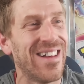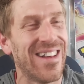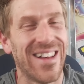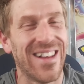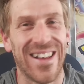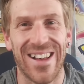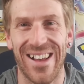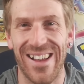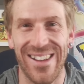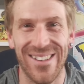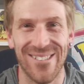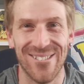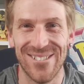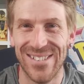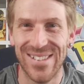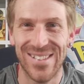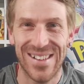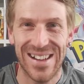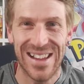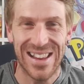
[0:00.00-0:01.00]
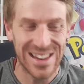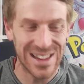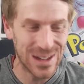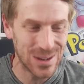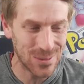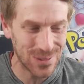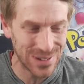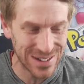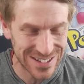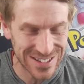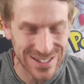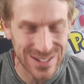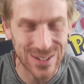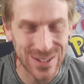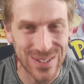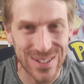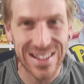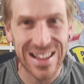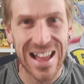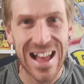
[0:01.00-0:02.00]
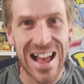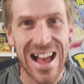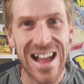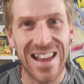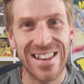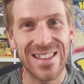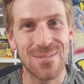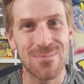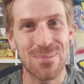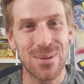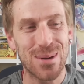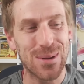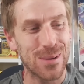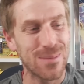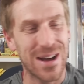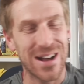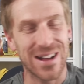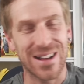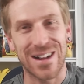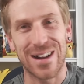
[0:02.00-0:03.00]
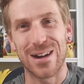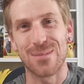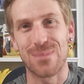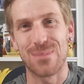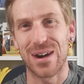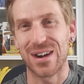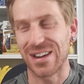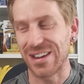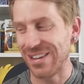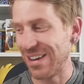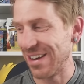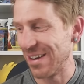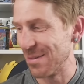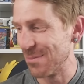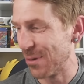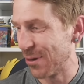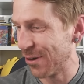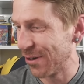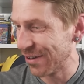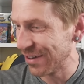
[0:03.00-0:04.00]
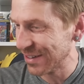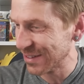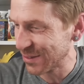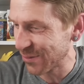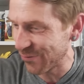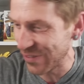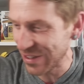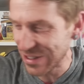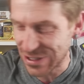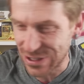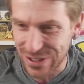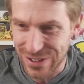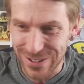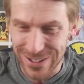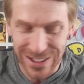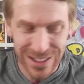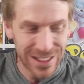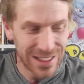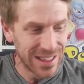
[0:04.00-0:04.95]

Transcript: I have no idea what is going on in the Pokemon card market anymore. It is official.